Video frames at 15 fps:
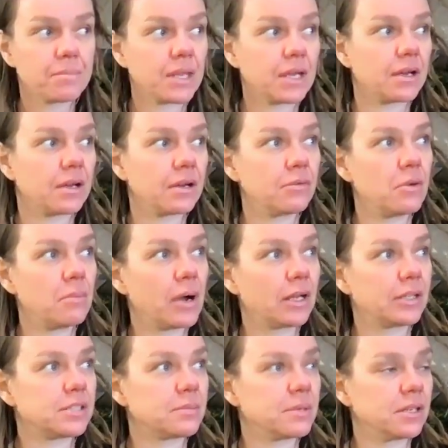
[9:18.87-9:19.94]
It
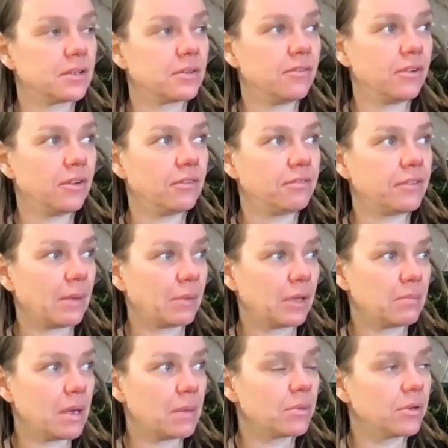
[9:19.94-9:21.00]
reminds me of a family
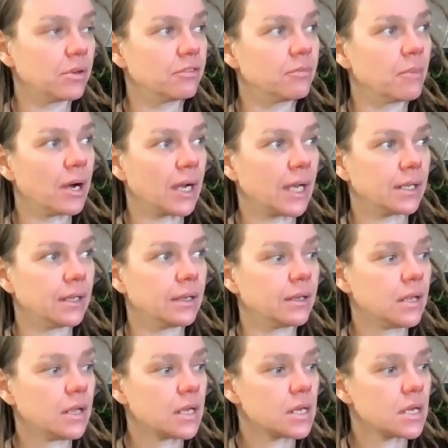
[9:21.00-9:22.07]
member of mine, and
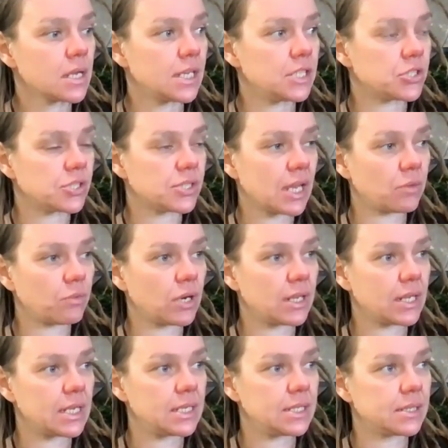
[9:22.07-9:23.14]
he just had one of
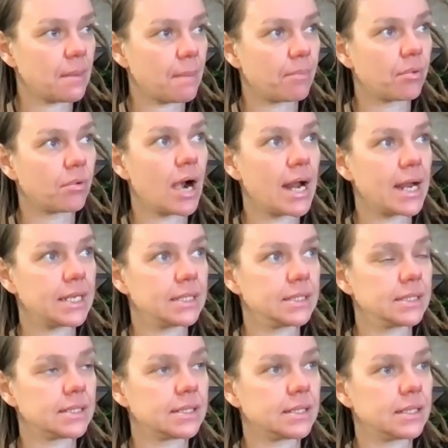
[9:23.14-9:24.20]
these
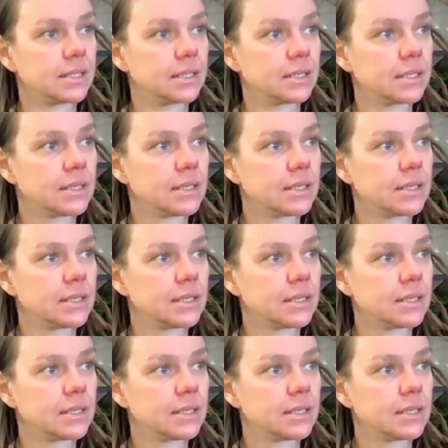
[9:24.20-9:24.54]
brains that